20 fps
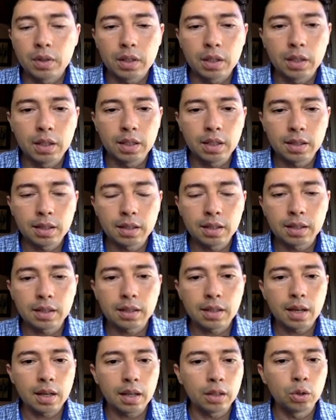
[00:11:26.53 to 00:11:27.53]
This
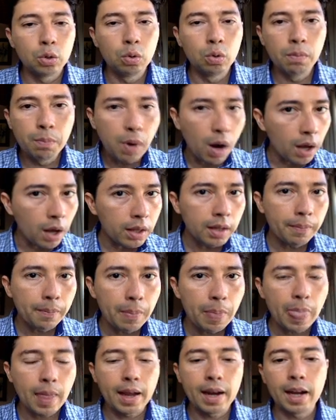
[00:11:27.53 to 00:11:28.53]
is TubeBuddy,
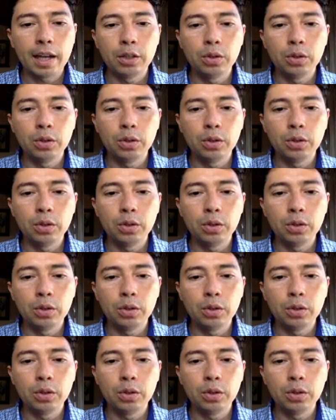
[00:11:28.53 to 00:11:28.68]
and I